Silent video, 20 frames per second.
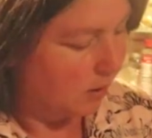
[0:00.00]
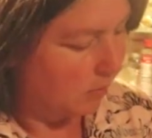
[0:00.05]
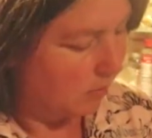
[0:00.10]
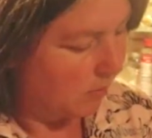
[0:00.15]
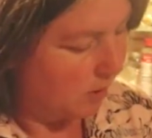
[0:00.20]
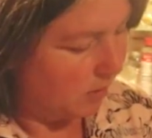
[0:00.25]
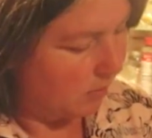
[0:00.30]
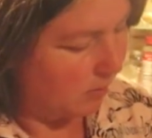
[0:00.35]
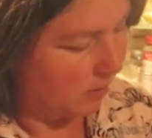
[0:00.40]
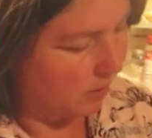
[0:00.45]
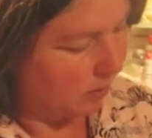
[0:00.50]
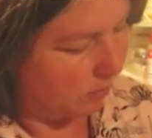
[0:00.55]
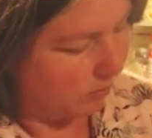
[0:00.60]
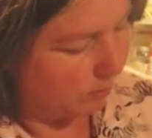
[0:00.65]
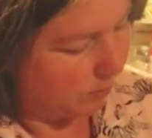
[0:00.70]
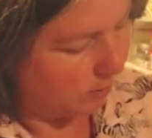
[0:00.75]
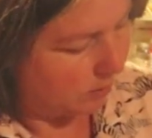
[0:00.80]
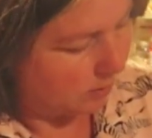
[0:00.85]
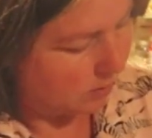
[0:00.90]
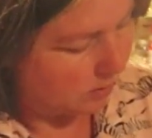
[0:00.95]
Maybe a little
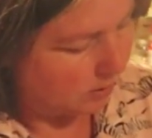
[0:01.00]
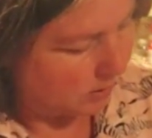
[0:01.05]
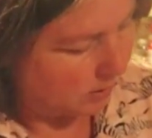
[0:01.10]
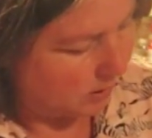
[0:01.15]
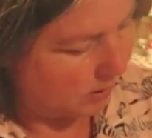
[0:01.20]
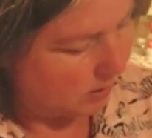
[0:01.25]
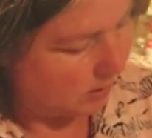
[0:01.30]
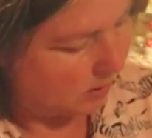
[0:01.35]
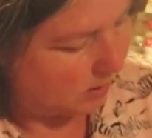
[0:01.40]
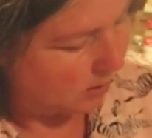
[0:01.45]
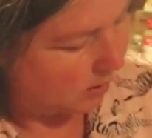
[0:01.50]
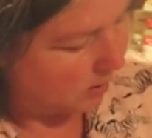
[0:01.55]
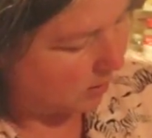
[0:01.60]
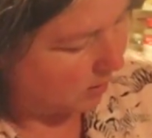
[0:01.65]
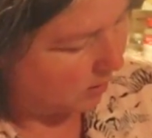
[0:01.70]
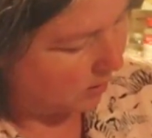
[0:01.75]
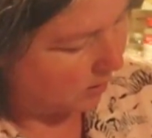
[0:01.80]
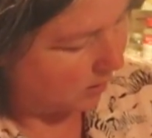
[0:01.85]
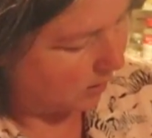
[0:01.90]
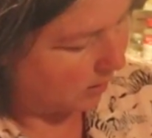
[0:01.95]
parsley.
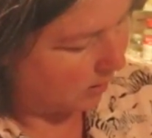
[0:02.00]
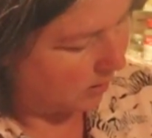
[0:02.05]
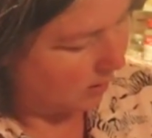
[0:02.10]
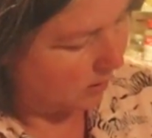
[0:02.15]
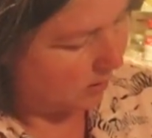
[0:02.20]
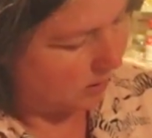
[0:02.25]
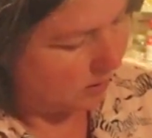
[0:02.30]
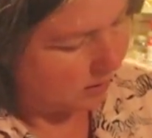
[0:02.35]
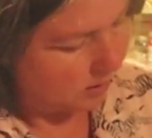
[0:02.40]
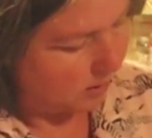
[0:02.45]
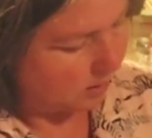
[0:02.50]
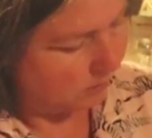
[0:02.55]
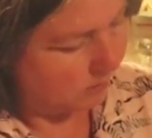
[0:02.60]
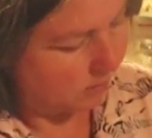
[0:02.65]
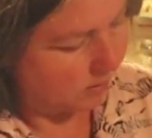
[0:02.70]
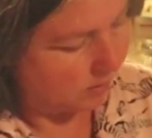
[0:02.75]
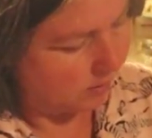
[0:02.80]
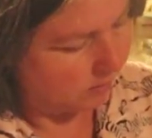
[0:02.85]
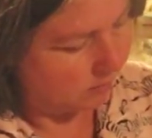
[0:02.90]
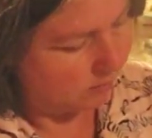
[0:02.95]
Okay, there we
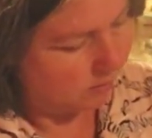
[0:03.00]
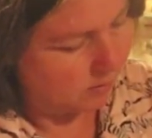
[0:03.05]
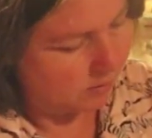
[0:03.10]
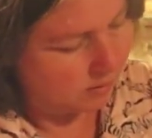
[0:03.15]
go.